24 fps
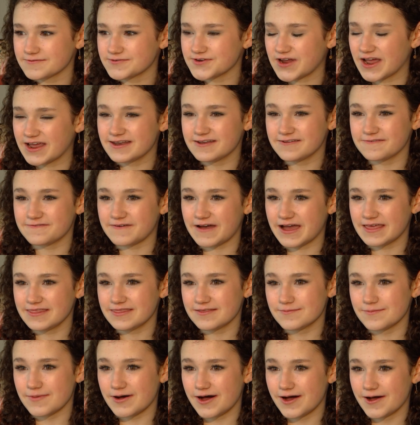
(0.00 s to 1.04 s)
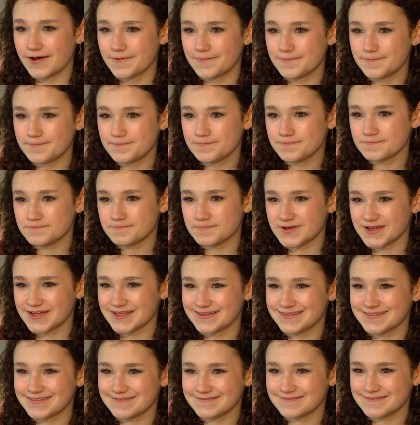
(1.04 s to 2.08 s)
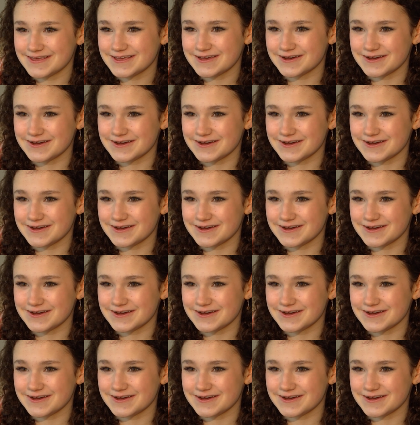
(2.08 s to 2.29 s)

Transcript: tried to find the mom, but we